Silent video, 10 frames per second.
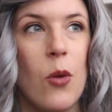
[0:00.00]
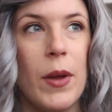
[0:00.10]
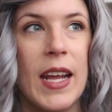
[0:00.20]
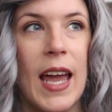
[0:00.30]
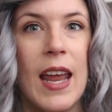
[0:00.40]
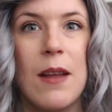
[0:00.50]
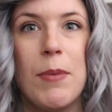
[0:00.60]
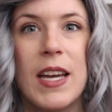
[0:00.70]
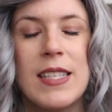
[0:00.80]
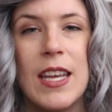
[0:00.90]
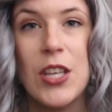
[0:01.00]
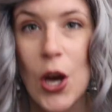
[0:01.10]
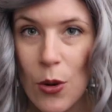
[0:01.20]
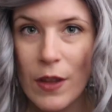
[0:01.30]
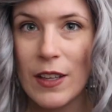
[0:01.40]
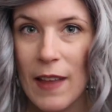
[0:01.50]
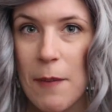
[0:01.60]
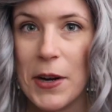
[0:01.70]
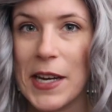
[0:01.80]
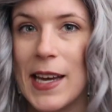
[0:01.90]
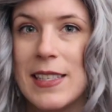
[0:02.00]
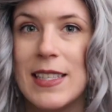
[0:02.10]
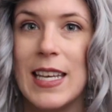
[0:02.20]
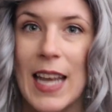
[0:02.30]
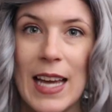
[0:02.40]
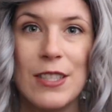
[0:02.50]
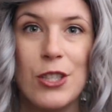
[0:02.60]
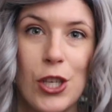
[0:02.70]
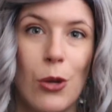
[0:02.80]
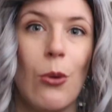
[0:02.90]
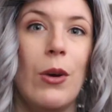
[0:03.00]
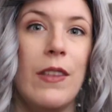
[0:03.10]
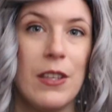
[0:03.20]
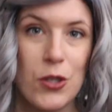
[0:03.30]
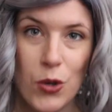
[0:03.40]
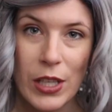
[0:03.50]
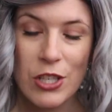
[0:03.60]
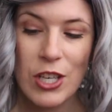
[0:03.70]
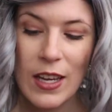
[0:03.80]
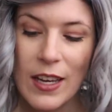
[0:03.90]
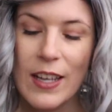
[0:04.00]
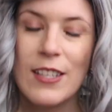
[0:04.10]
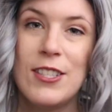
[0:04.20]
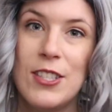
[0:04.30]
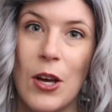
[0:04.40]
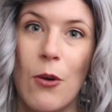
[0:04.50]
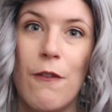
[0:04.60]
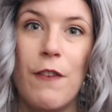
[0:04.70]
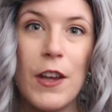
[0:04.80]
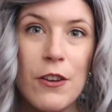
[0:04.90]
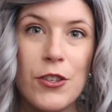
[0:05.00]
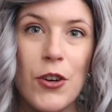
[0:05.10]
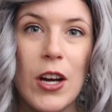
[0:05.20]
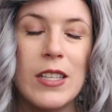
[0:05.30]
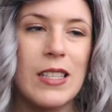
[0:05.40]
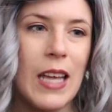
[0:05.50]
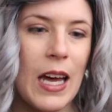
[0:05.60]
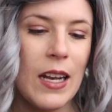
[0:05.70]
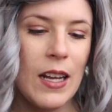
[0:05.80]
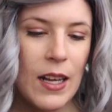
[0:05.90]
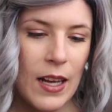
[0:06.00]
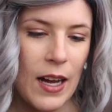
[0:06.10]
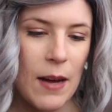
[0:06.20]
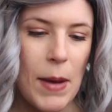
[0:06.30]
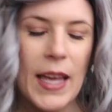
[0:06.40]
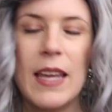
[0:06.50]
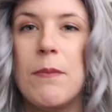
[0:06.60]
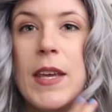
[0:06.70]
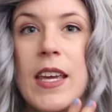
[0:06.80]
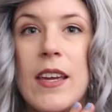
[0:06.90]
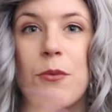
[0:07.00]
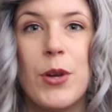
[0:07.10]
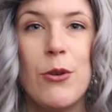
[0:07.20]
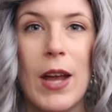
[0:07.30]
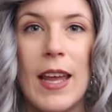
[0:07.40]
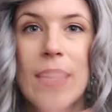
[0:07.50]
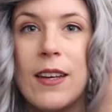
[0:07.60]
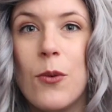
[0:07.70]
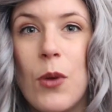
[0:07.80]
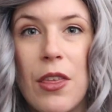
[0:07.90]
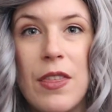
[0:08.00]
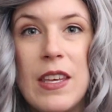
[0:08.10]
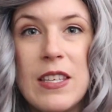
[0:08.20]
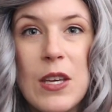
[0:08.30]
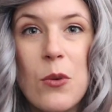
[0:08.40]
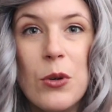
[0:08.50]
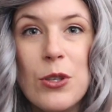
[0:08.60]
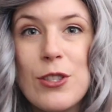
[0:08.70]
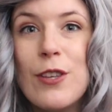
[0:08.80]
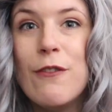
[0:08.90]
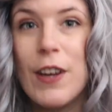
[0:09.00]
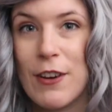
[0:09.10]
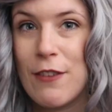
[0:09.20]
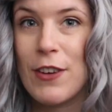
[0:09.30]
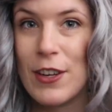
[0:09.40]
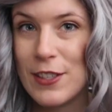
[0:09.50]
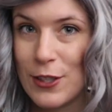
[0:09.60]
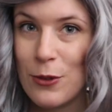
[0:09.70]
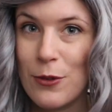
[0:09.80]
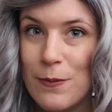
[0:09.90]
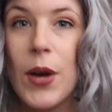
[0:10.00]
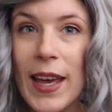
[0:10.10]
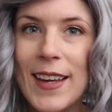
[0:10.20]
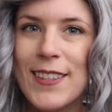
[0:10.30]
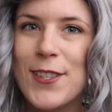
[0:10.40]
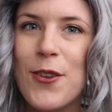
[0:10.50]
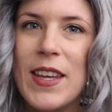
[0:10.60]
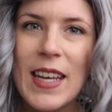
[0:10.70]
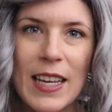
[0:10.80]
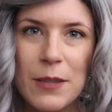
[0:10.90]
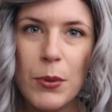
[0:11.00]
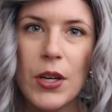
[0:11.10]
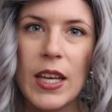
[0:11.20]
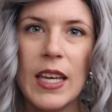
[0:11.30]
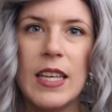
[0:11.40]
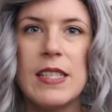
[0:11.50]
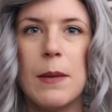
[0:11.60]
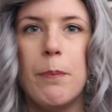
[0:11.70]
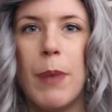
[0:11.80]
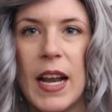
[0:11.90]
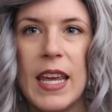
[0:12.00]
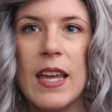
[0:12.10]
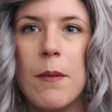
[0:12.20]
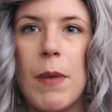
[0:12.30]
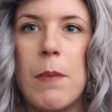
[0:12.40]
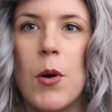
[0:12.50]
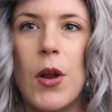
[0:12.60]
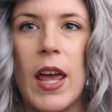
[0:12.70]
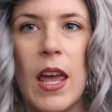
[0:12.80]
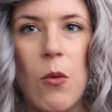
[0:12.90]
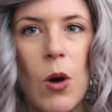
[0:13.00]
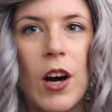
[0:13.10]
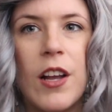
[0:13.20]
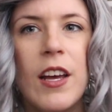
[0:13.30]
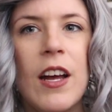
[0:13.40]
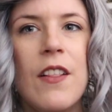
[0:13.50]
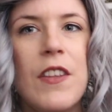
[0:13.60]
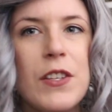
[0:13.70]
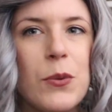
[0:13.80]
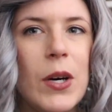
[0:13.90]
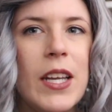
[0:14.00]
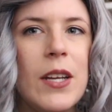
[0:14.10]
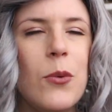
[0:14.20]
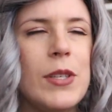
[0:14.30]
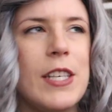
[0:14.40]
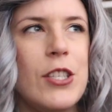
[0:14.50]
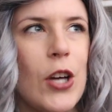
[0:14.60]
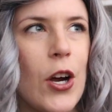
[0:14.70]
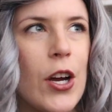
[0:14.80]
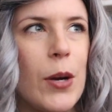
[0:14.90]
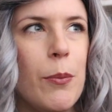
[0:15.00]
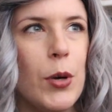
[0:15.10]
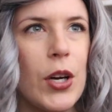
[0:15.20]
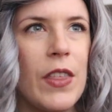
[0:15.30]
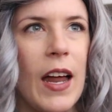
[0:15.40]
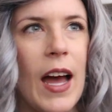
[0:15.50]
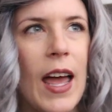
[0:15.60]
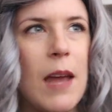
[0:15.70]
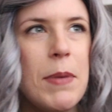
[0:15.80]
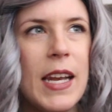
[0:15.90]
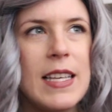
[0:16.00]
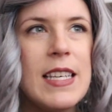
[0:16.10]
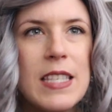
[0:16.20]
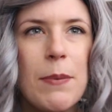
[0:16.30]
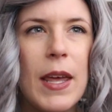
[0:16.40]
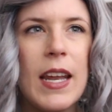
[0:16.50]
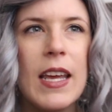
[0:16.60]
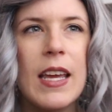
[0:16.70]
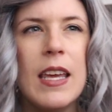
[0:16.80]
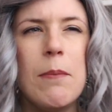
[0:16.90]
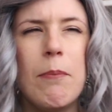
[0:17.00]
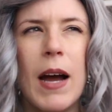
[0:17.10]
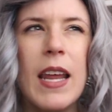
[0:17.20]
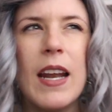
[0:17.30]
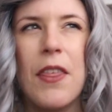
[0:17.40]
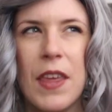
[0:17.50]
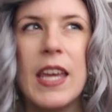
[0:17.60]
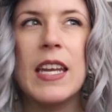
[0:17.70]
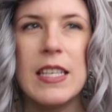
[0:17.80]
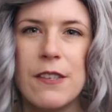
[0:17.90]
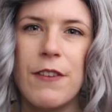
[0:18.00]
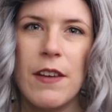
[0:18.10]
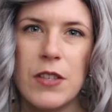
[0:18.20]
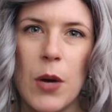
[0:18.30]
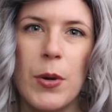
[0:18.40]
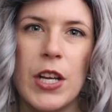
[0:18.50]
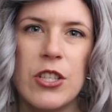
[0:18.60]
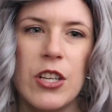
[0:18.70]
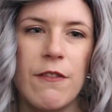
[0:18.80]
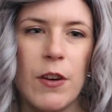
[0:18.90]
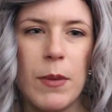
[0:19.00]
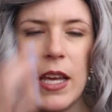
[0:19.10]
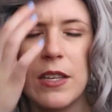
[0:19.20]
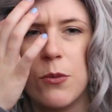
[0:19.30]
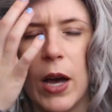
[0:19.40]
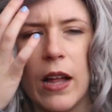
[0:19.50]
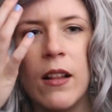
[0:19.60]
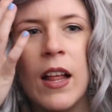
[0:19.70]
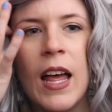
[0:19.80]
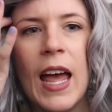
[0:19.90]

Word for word: open again because I know that the library has the next two in this trilogy. So fingers crossed that um, I can be reunited with the sequels very, very soon. Okay, so the next book is Bunny by Mona Awad. This one was a dark book that I had been anticipating. It might, I think it is a five-star prediction for me as well.